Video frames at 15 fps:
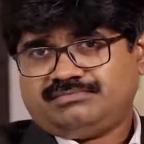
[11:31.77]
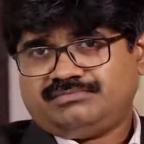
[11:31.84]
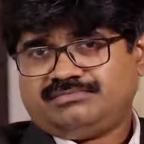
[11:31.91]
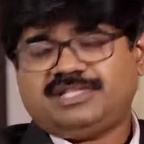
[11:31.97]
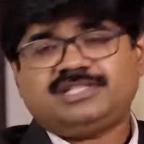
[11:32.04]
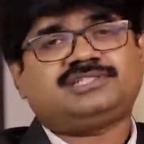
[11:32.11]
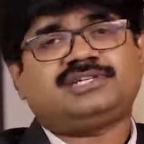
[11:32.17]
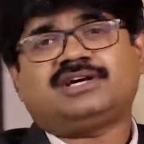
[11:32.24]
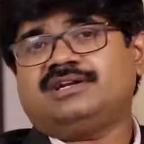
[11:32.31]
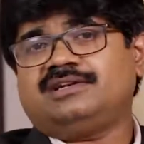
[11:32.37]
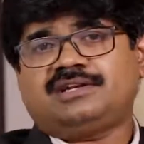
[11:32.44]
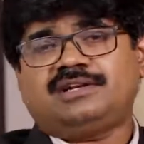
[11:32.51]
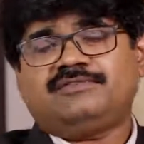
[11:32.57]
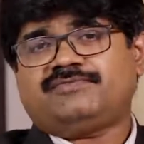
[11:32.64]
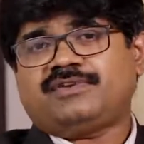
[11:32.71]
They
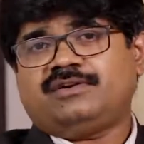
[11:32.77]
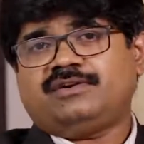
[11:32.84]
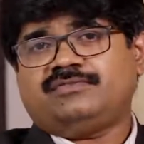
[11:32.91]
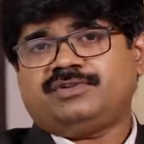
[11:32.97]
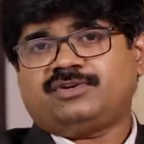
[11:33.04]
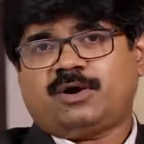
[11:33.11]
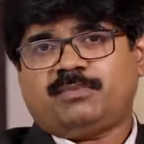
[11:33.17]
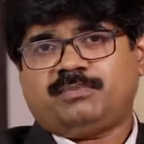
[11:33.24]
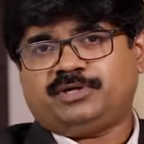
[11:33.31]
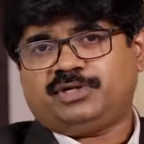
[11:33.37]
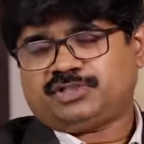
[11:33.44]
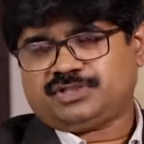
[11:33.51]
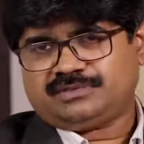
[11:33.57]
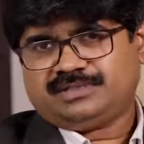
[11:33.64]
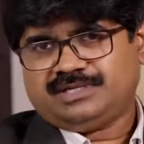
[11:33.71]
surrender in front of the
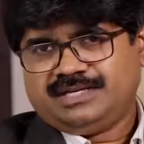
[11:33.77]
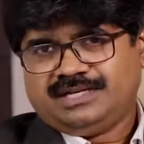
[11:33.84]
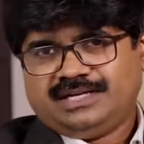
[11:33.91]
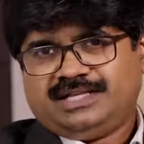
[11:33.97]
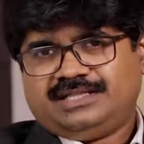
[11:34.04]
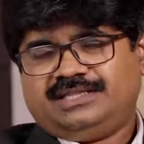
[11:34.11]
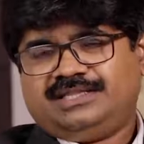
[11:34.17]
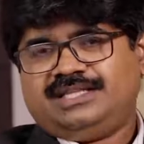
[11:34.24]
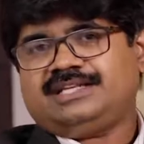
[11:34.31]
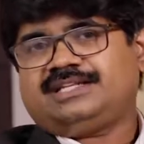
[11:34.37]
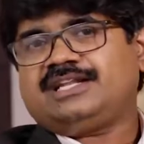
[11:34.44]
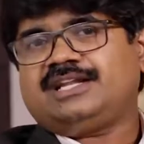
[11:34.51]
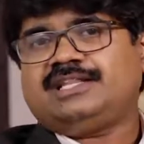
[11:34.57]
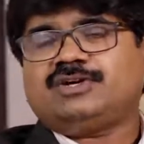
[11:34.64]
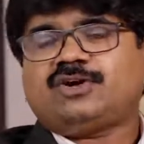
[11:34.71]
competition. They
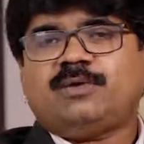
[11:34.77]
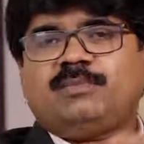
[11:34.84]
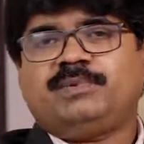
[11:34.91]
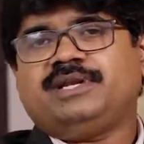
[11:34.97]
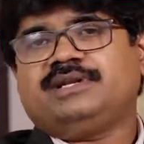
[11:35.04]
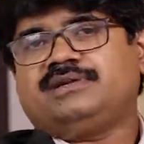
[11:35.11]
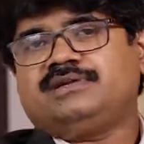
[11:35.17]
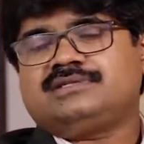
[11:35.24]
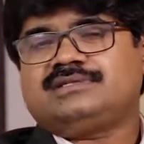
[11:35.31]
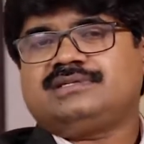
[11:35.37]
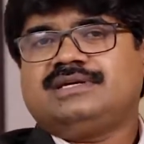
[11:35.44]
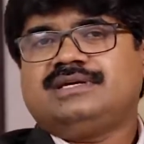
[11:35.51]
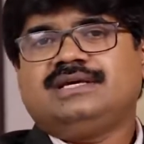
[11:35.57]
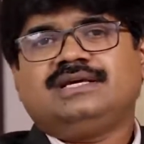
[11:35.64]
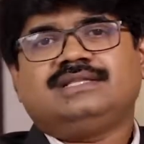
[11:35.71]
tell the
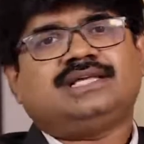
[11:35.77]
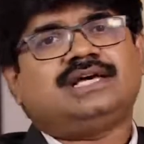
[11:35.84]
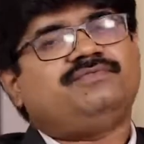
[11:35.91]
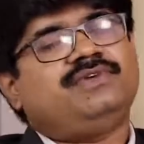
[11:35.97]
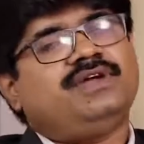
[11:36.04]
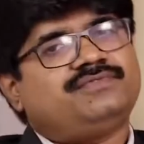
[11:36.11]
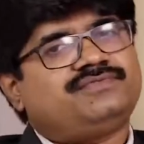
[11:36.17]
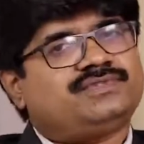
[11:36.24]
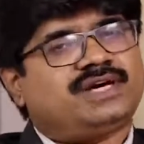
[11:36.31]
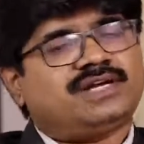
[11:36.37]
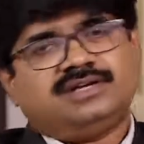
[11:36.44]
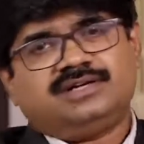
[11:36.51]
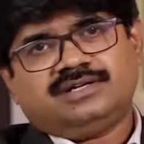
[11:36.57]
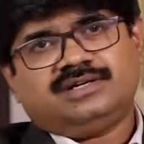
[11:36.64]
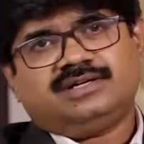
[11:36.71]
competitors that we have
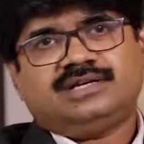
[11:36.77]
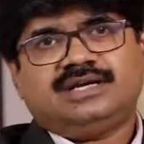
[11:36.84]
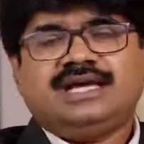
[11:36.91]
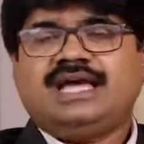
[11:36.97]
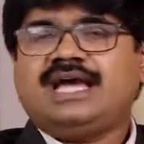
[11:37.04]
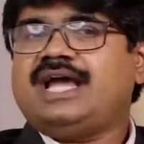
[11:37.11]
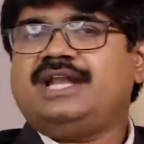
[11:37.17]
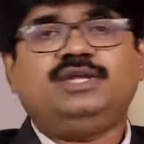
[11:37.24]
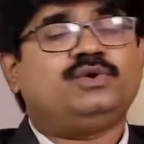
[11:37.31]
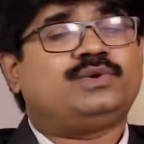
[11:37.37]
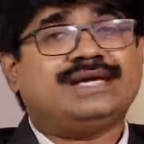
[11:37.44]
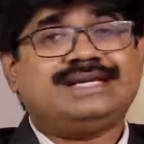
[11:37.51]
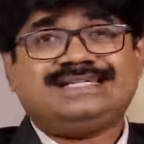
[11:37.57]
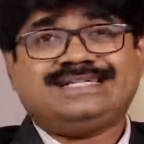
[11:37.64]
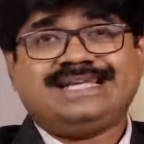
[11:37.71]
surrendered and you
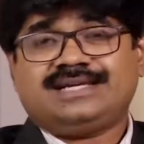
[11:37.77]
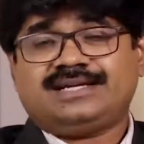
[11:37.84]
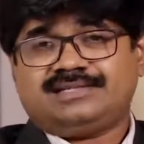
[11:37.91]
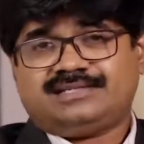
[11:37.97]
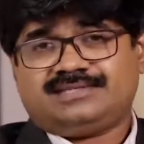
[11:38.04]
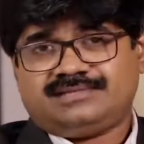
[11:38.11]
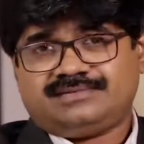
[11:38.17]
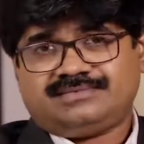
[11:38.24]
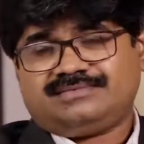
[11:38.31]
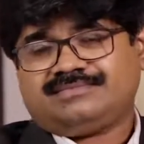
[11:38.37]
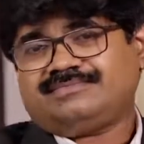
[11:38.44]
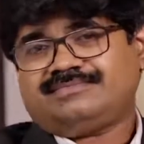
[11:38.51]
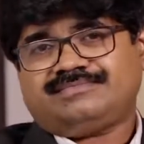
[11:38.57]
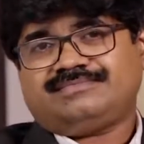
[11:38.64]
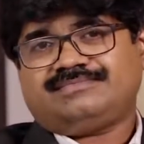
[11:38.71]
can take us.
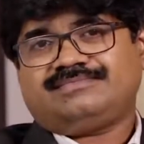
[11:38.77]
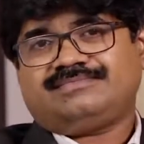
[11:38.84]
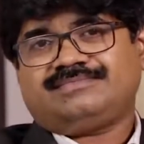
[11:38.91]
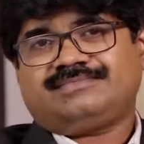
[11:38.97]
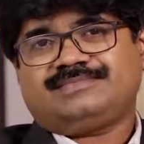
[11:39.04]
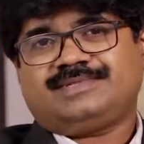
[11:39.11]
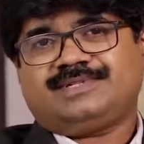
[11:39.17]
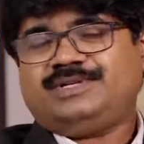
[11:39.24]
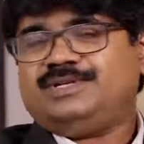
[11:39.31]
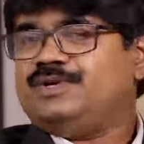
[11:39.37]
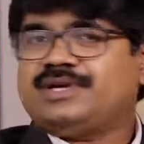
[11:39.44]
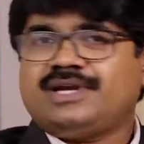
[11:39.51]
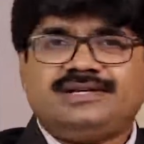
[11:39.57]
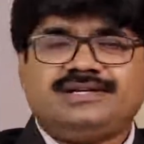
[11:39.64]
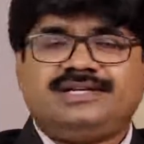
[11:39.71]
You
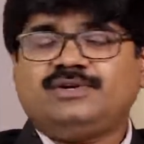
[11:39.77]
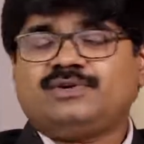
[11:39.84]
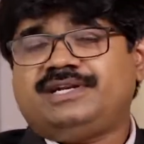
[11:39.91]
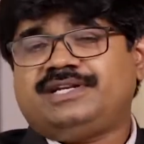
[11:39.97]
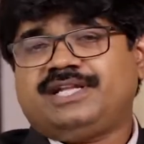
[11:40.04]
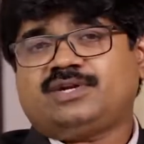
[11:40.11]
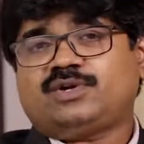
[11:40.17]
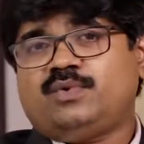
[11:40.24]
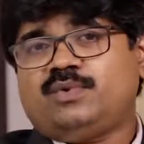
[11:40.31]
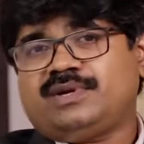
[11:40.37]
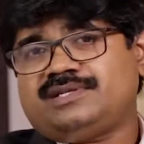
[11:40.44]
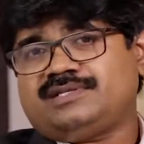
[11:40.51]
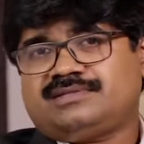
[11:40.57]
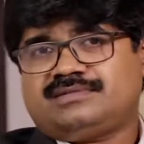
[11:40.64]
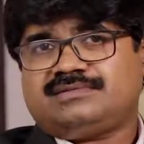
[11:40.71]
can take over
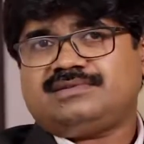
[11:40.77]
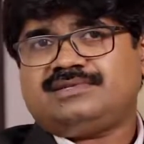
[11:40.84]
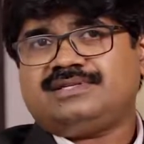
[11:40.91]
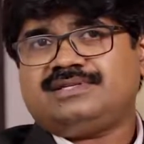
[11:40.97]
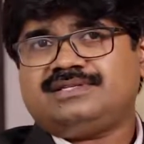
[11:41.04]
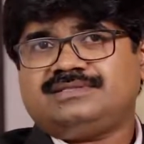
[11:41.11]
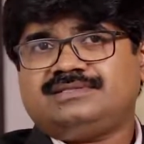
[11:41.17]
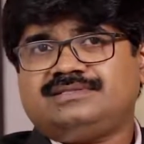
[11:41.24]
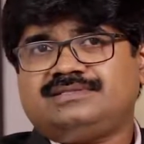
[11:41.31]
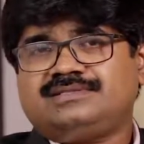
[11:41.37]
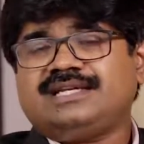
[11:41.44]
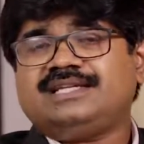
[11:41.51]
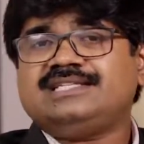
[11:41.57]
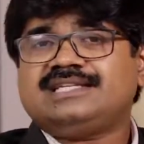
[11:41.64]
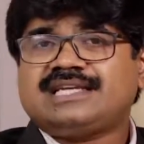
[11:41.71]
us.
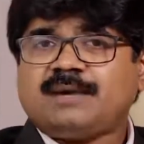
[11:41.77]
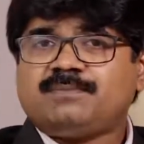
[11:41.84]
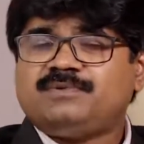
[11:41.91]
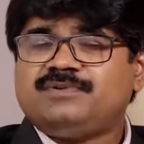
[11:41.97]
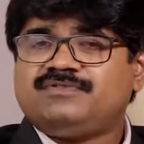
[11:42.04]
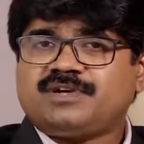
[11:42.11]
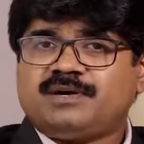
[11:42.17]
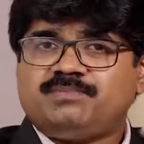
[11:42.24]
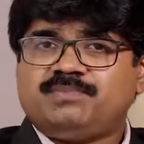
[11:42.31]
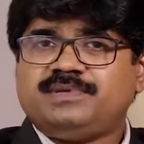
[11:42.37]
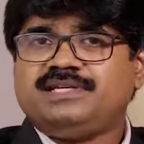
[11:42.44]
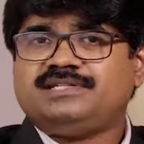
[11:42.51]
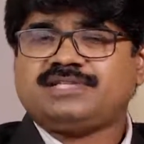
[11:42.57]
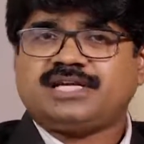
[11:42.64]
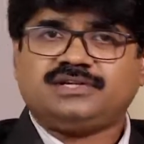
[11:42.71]
That is a captive
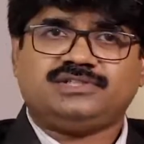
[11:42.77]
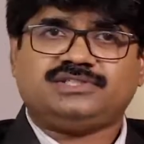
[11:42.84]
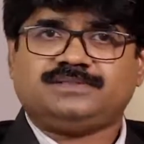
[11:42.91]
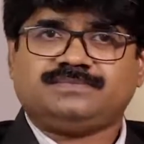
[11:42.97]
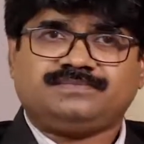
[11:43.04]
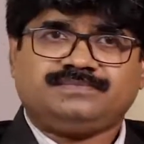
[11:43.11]
company strategy.